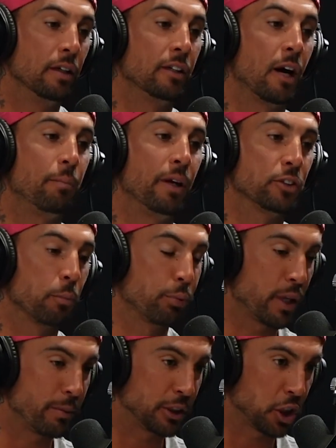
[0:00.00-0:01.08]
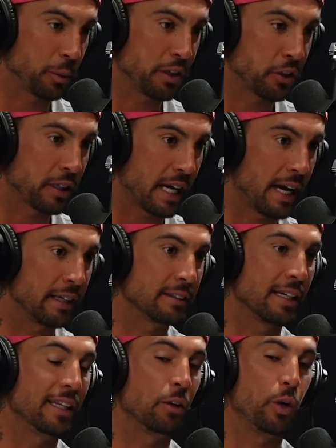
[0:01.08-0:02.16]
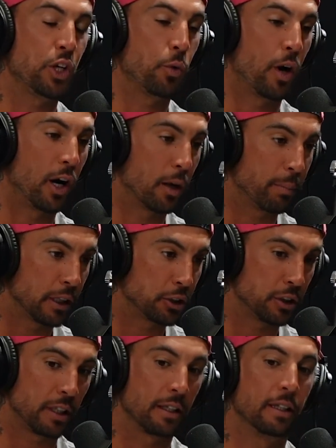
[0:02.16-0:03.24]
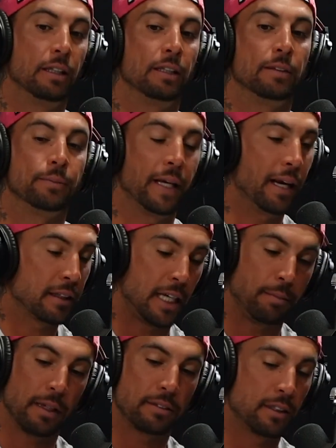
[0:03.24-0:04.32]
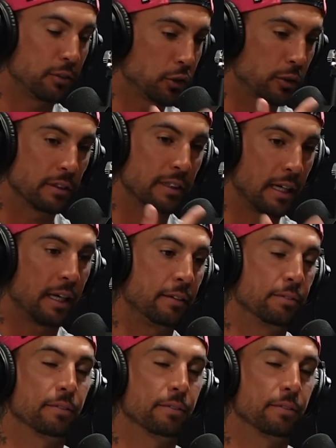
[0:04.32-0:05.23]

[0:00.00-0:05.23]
not being so premature with your gas, and then when you are punching, keep that stuff short and tight.